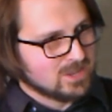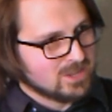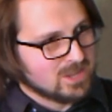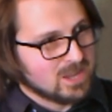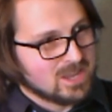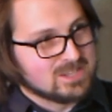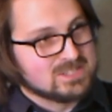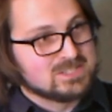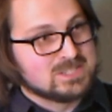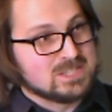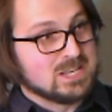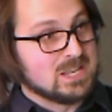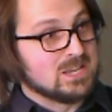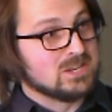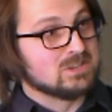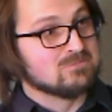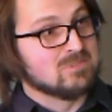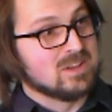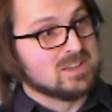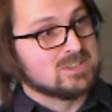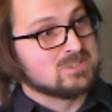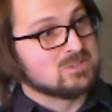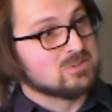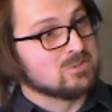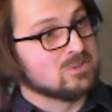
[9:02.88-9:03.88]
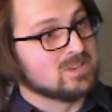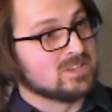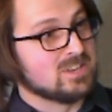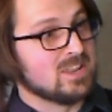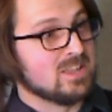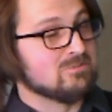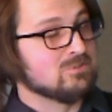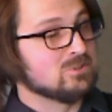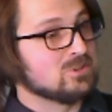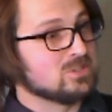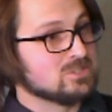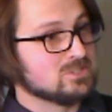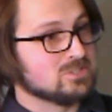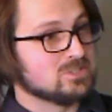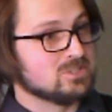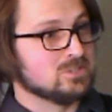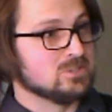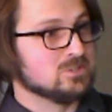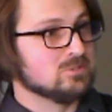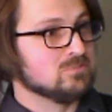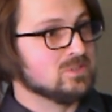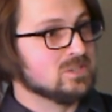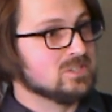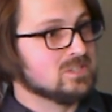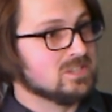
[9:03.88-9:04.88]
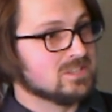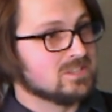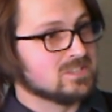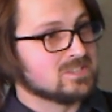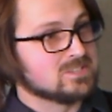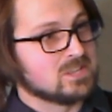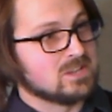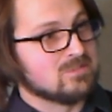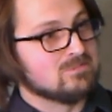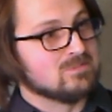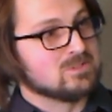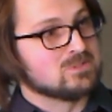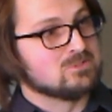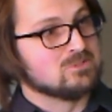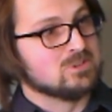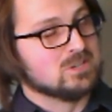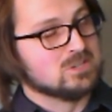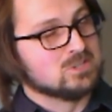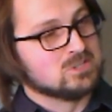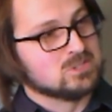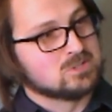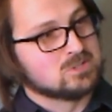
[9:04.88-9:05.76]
I'd met you, I'd never considered BDSM as religious